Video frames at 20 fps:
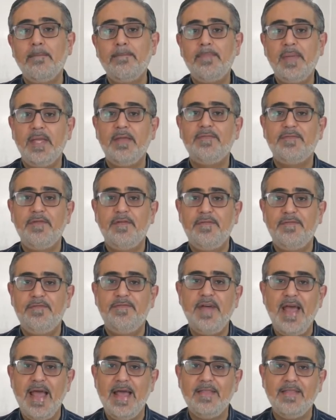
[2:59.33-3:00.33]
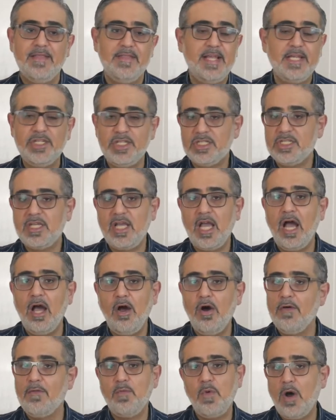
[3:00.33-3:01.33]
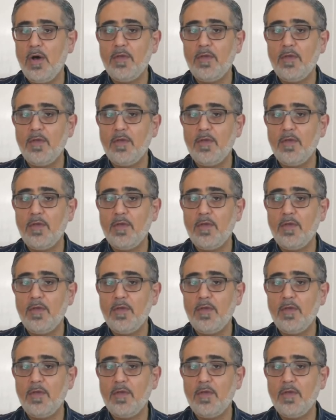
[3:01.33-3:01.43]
beef fat that they just cut off while